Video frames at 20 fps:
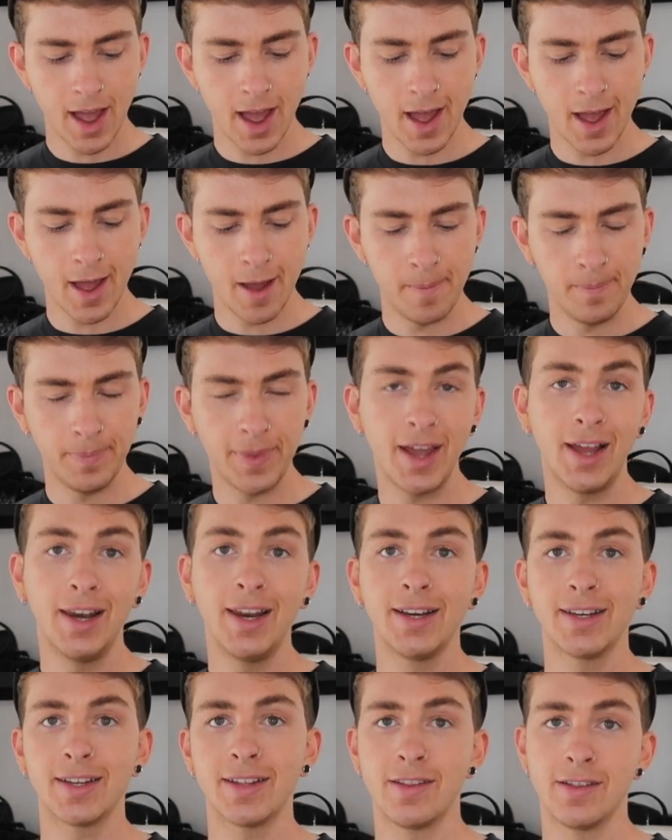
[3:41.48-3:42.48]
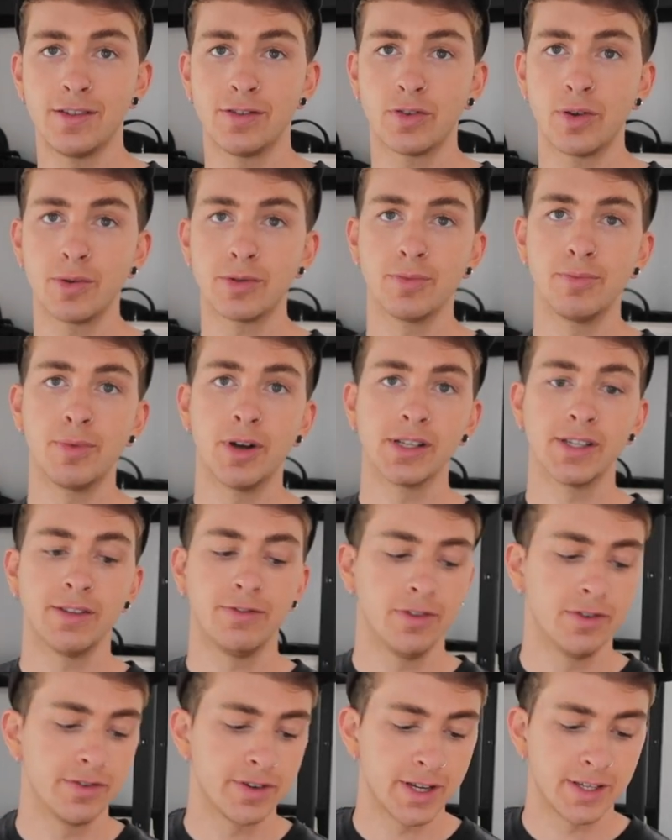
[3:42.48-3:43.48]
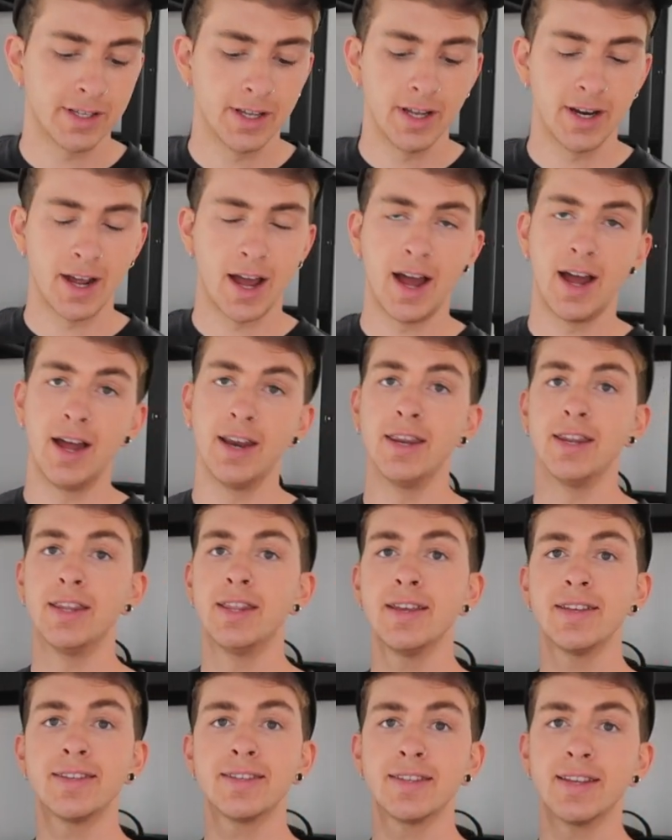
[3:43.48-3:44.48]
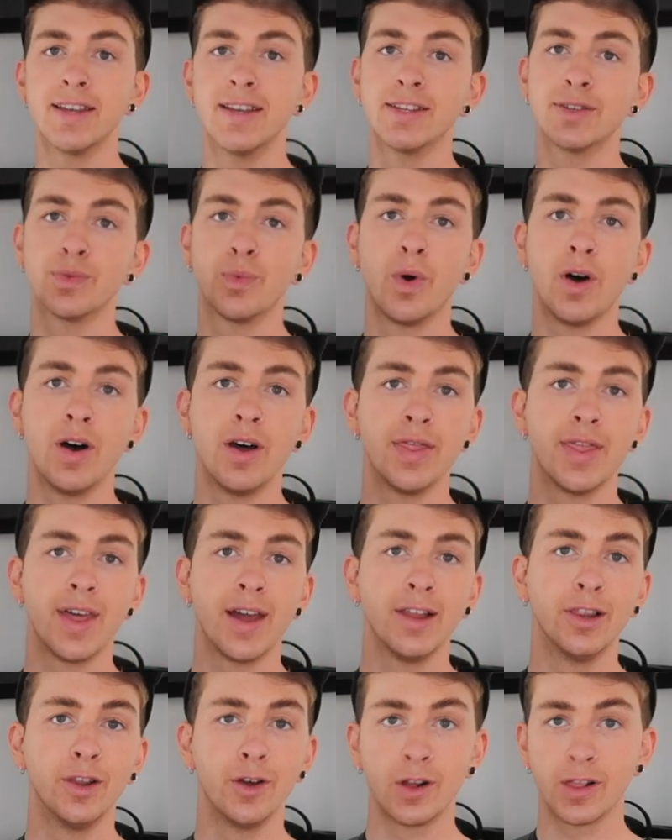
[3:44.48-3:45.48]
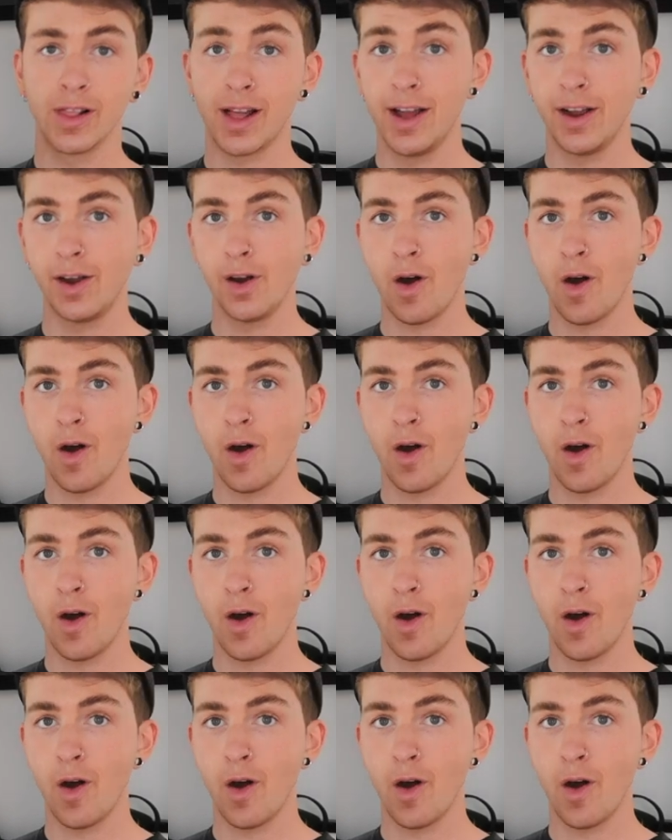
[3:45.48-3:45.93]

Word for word: Um, they're linked in the description box if you're interested. And this is what they look like